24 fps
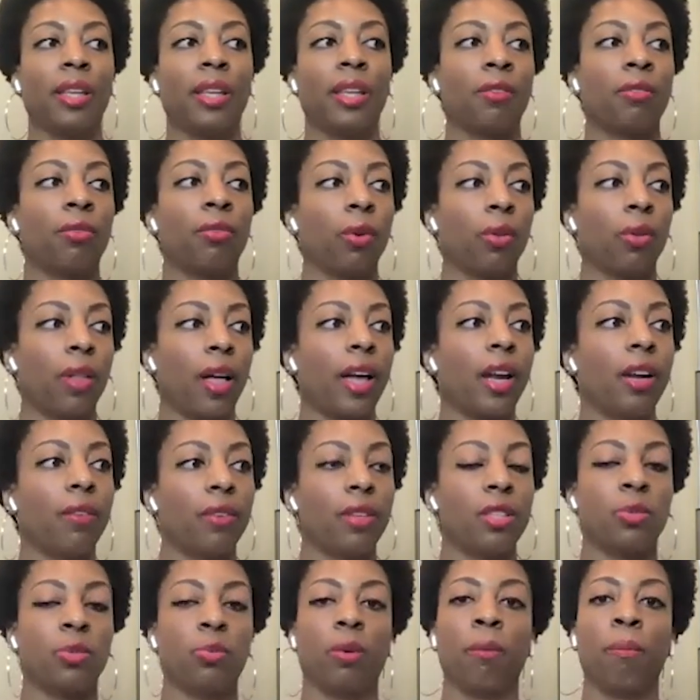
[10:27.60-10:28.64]
think for a lot of
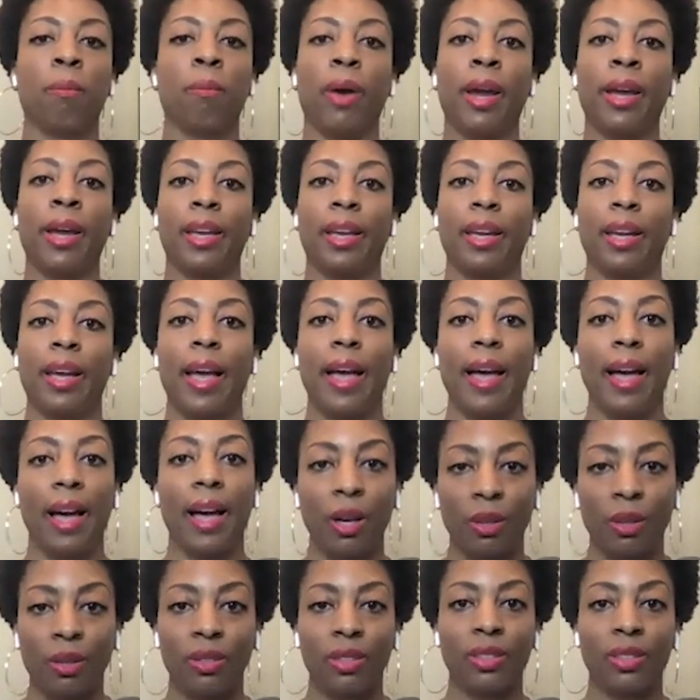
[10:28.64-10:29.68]
us, we're breaking
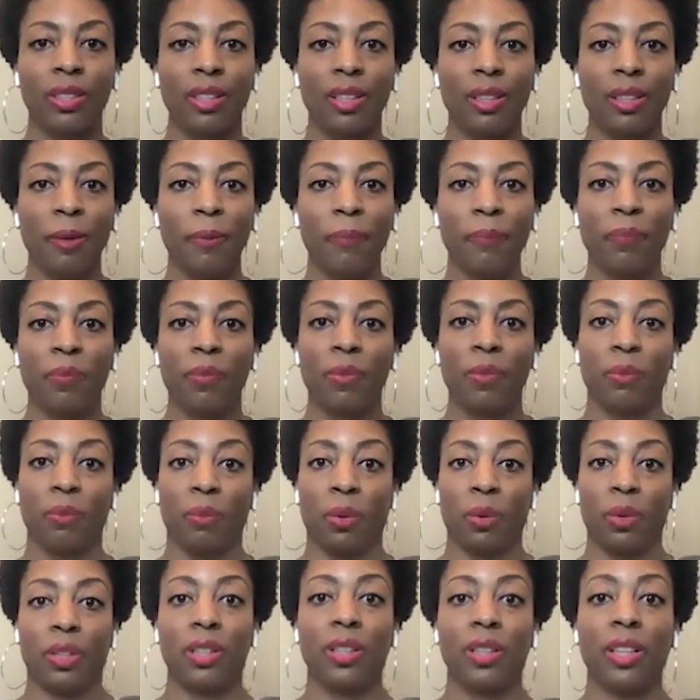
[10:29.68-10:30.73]
out of
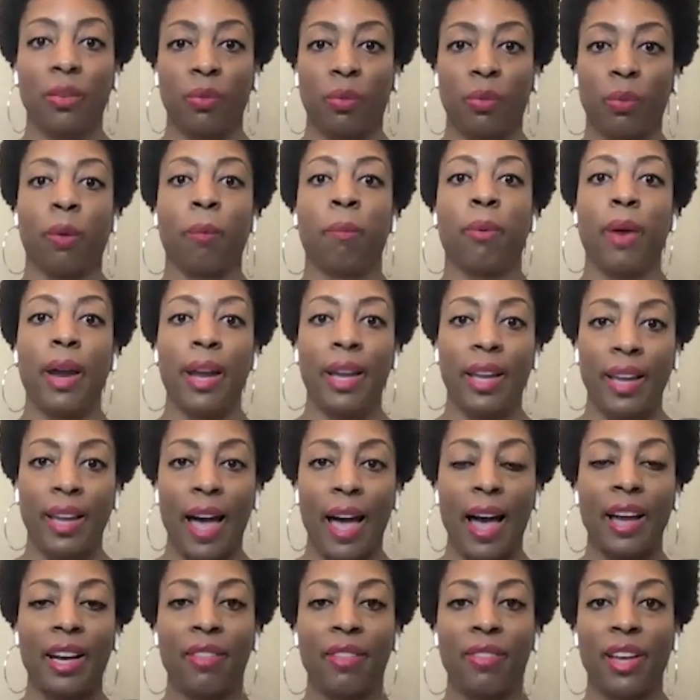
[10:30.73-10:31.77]

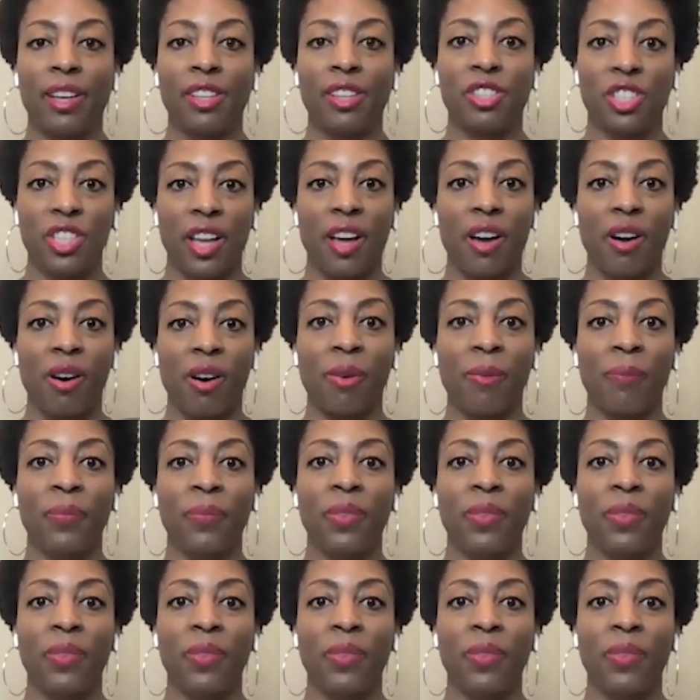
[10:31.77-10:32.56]
that shell,